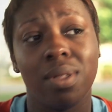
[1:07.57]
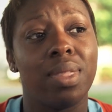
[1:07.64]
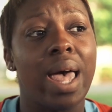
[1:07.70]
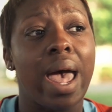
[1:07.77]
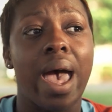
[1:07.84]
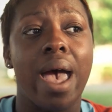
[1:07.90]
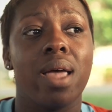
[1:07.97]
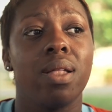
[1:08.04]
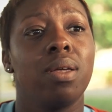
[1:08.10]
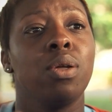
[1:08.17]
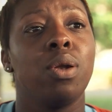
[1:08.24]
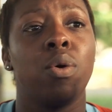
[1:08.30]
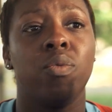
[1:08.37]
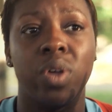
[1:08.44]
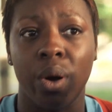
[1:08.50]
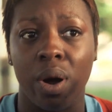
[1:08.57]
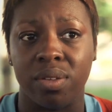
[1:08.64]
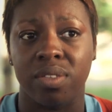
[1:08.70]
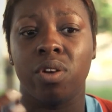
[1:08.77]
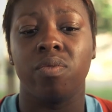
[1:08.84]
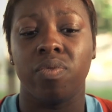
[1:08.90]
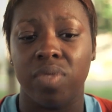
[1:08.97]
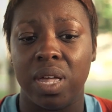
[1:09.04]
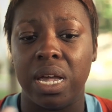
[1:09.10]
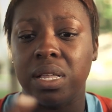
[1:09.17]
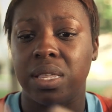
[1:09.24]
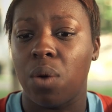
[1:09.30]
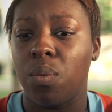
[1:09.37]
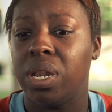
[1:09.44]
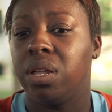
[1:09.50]
that, you know, there are certain
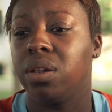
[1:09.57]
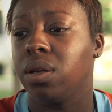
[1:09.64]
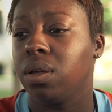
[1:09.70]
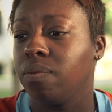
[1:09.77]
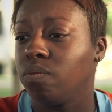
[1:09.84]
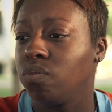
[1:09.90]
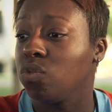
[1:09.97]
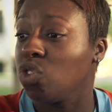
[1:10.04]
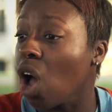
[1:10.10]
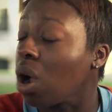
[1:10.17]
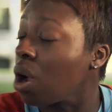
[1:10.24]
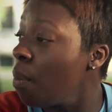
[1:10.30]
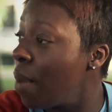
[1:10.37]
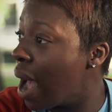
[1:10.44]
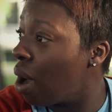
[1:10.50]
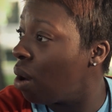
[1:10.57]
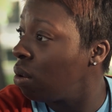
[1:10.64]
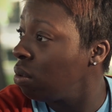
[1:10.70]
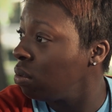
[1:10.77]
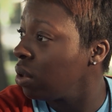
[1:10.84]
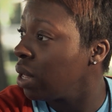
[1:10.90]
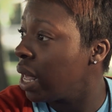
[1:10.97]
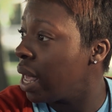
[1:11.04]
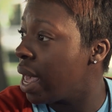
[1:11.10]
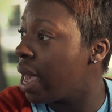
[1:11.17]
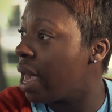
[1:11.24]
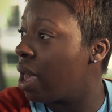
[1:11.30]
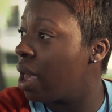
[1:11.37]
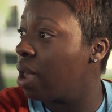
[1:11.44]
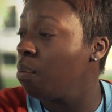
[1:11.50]
things that we need to talk about
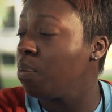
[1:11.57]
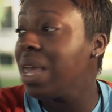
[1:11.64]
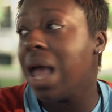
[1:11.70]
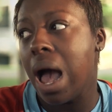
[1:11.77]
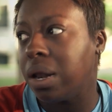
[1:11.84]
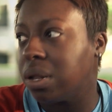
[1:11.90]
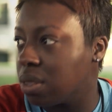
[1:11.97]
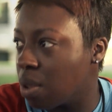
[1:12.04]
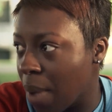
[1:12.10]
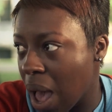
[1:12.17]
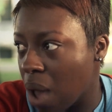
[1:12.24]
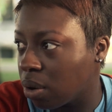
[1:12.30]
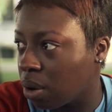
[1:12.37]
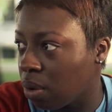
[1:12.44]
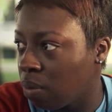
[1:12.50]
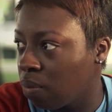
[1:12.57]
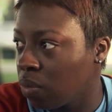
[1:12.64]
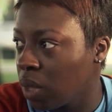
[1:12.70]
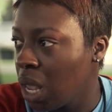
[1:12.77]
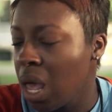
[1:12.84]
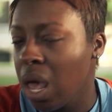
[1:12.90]
and be honest about them